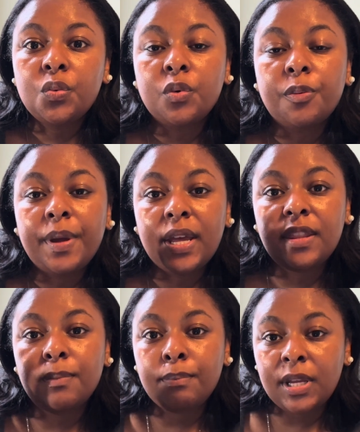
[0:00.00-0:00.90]
will pay
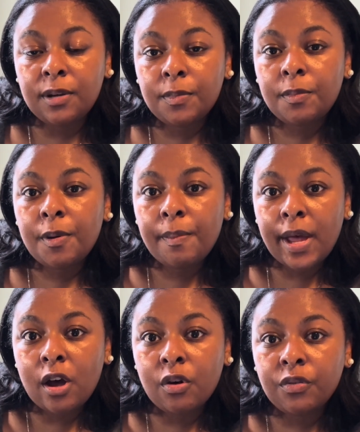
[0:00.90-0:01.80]
the minimum
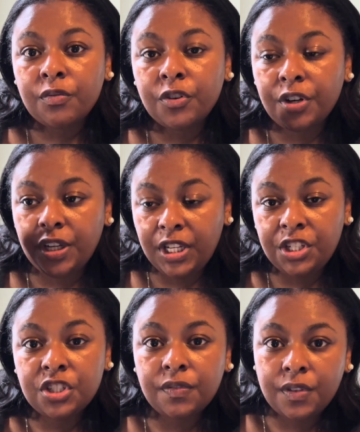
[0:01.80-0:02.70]
amount for
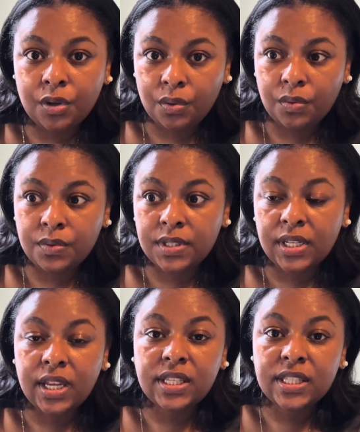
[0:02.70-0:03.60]
each of those,
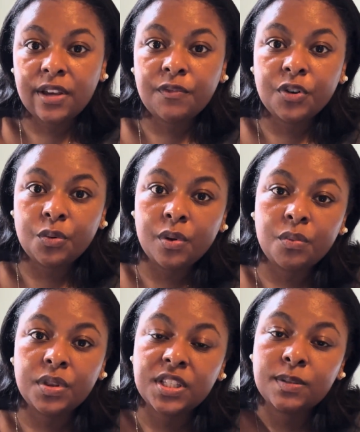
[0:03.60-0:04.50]
except for the one
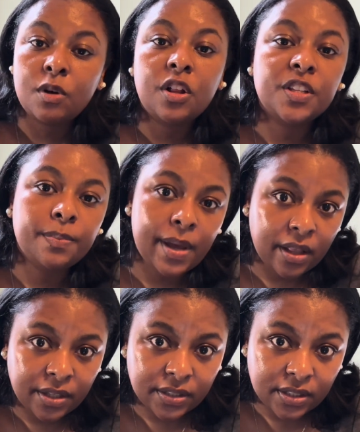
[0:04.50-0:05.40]
with the smallest
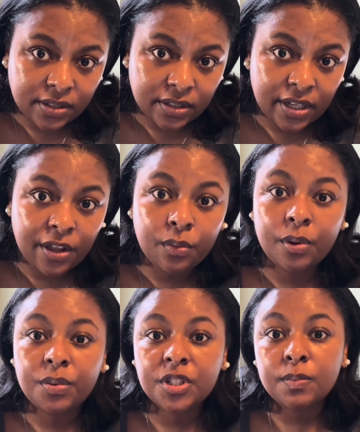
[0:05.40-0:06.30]
balance. Now, the one
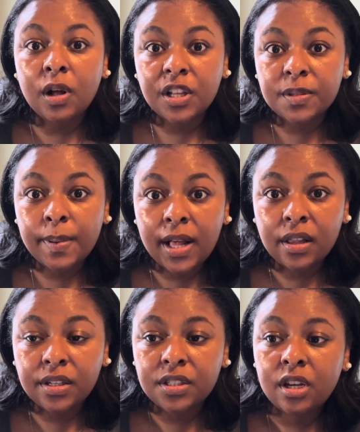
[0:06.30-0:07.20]
with the smallest
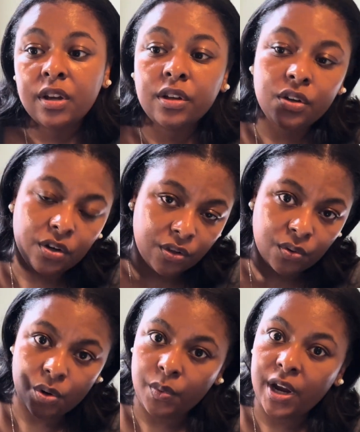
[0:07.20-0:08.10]
balance, you're going to
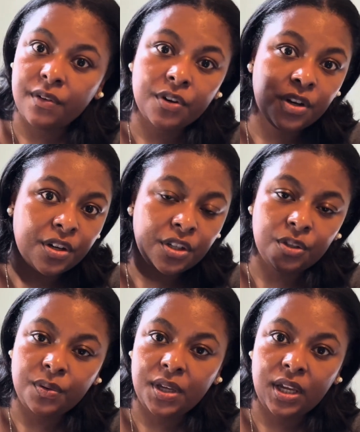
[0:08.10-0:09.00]
throw whatever
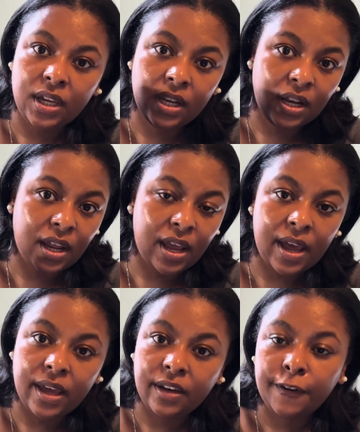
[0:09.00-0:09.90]
you can
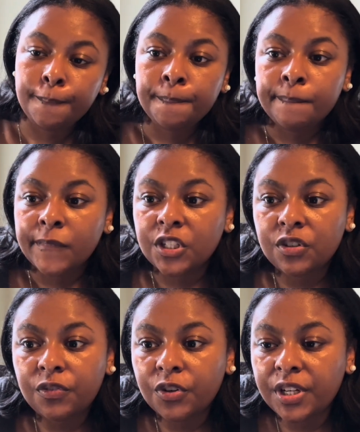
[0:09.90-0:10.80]
at it. So
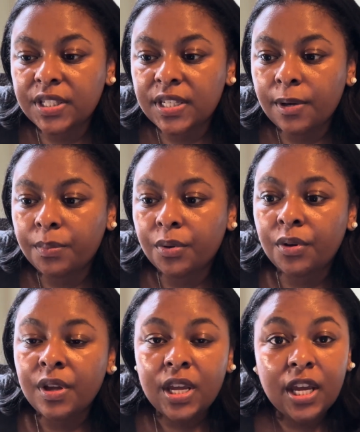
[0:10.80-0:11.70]
for
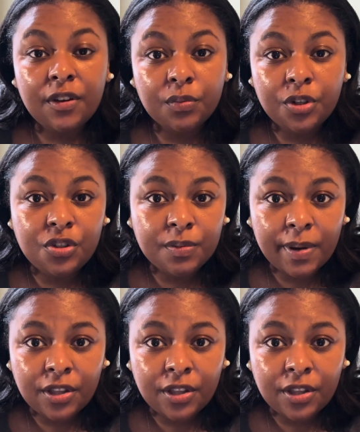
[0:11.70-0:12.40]
example, if we're using my